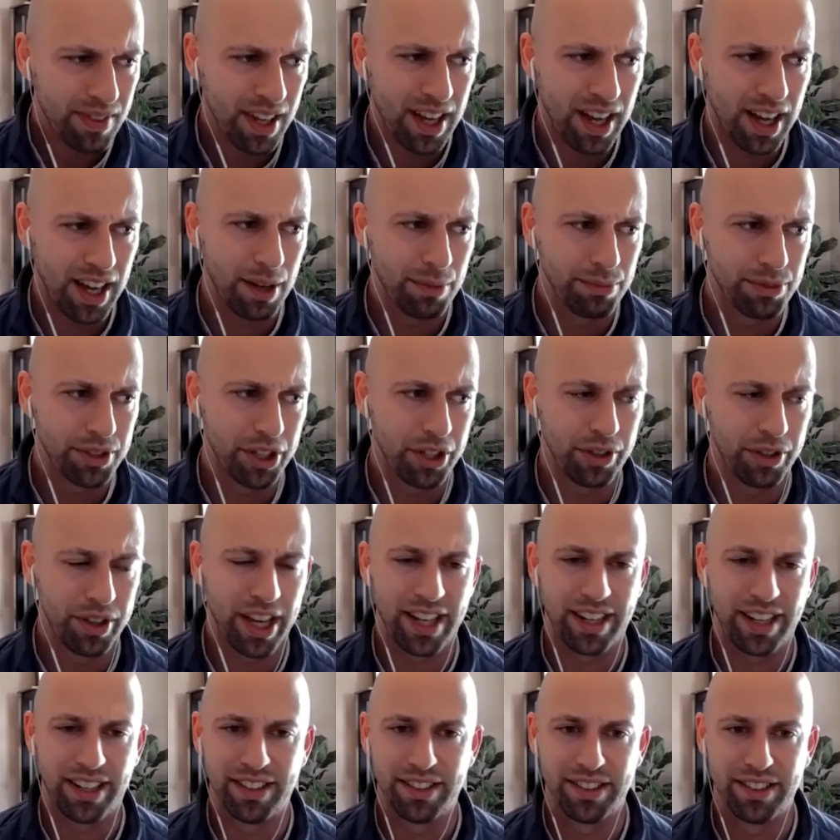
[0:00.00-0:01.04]
um, to do
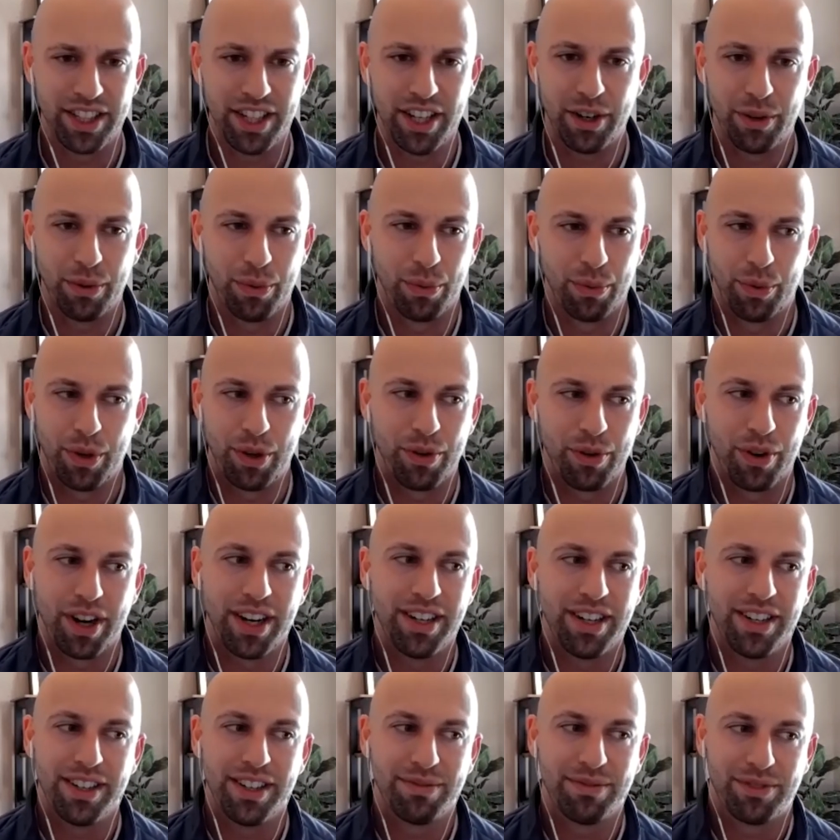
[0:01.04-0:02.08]
that and you know we run
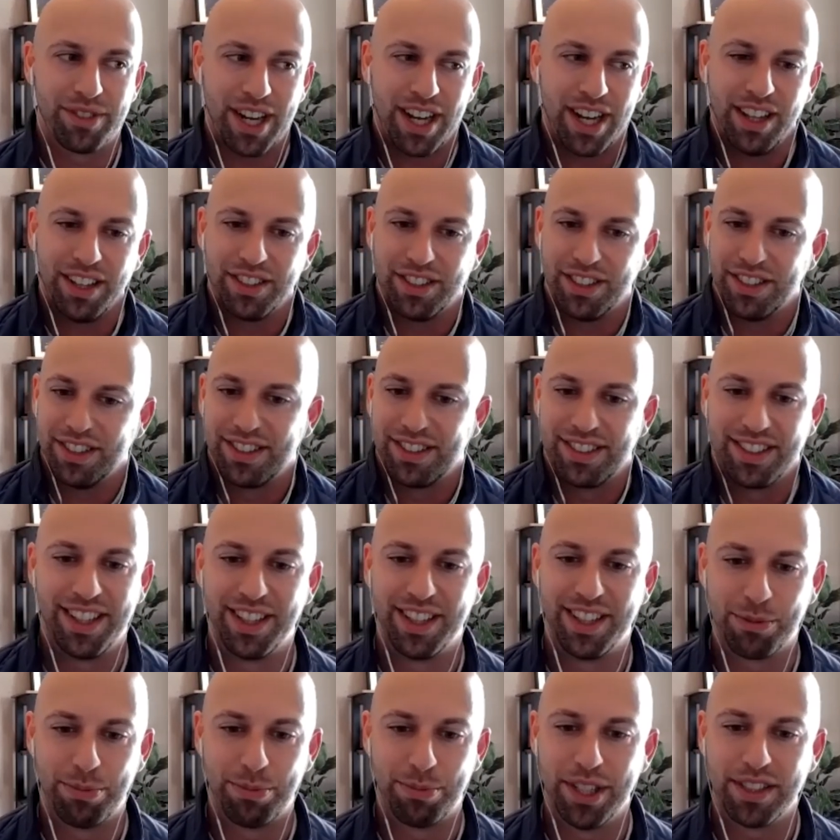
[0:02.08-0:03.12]
into challenges in
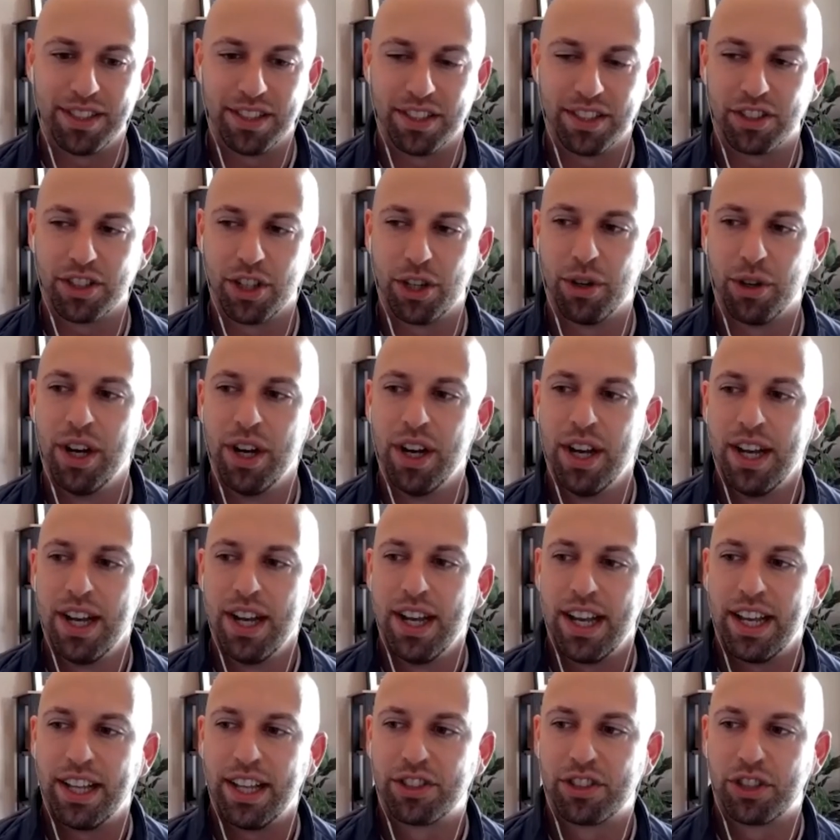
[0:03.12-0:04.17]
this business so
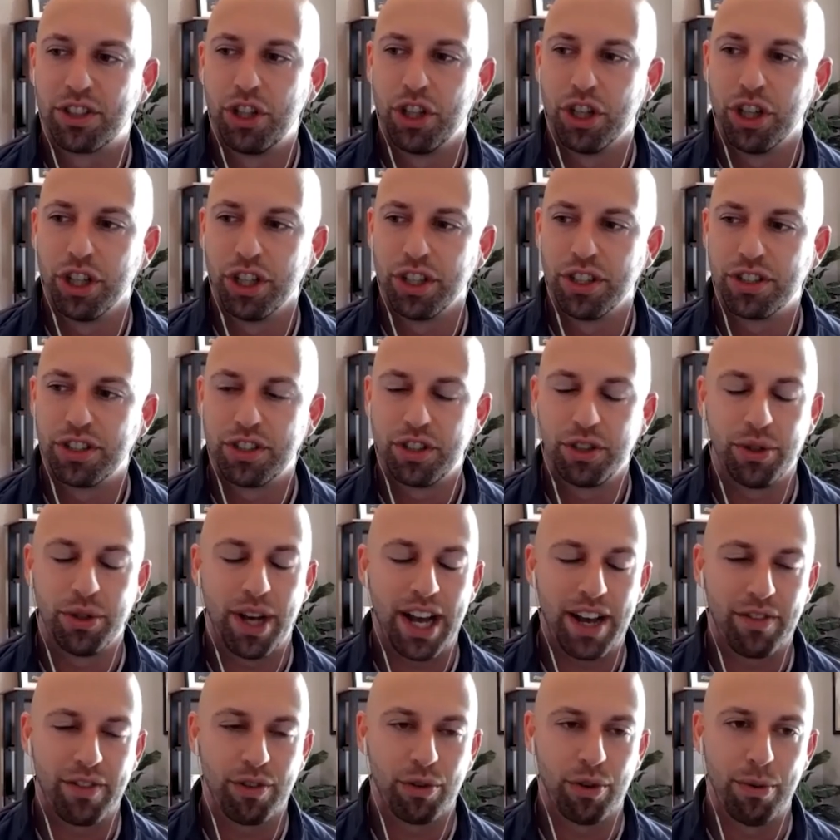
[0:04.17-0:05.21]
it's good to
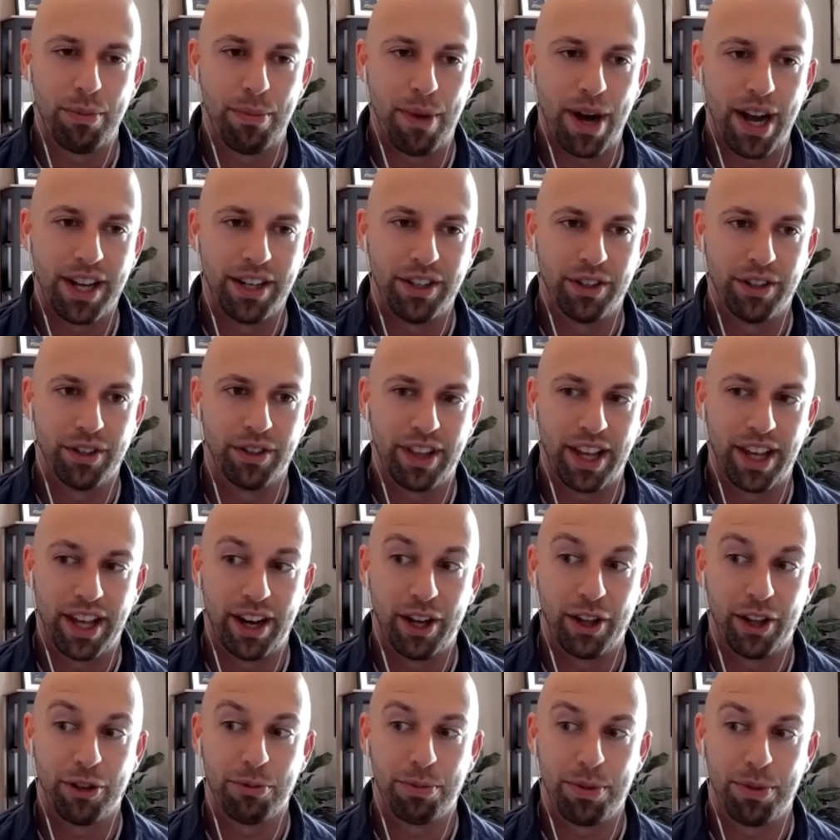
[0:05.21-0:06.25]
have a reminder that
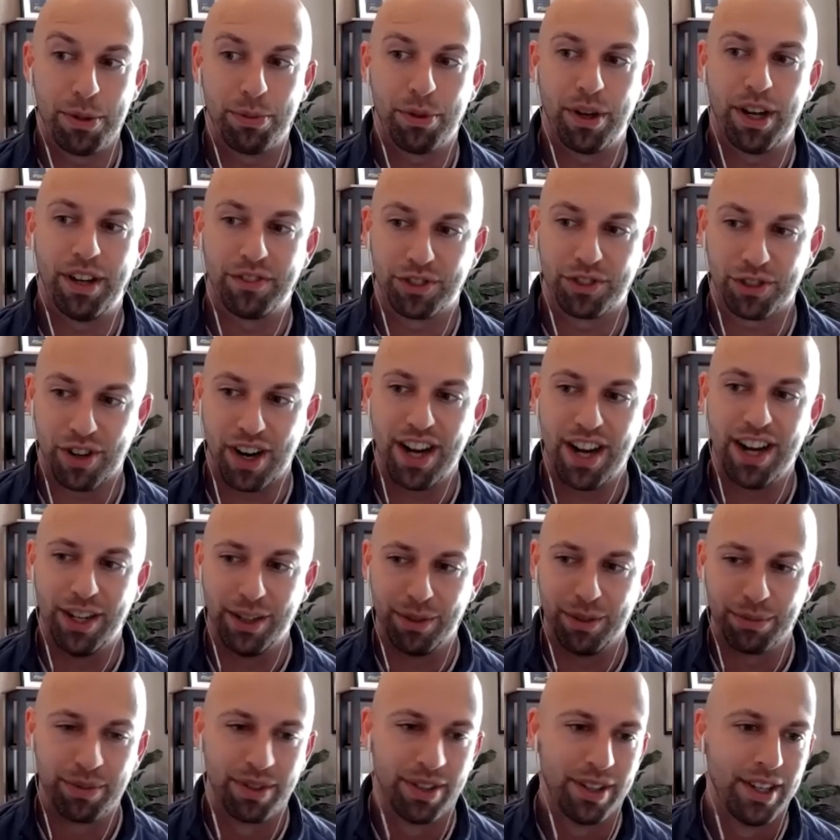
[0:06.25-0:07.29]
other people have
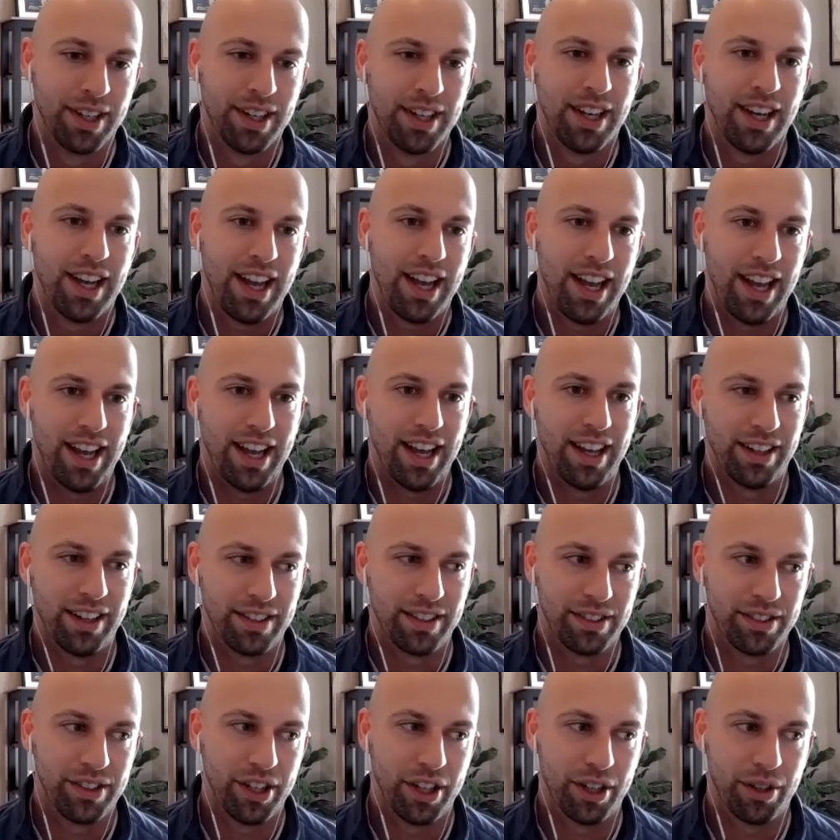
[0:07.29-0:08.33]
triumphed
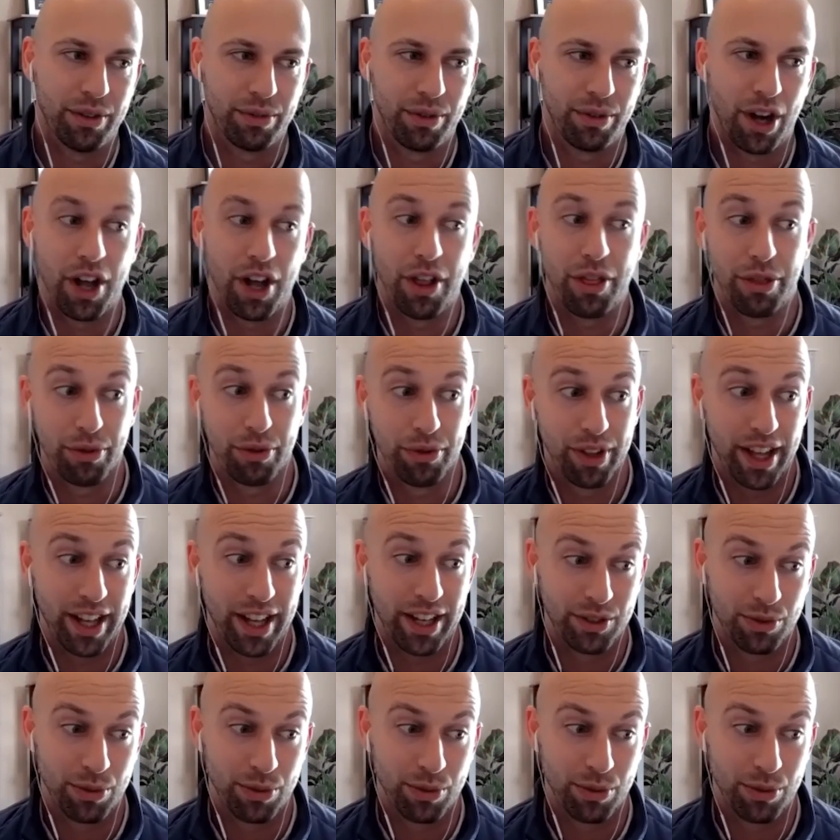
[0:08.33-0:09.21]
and you know gone through that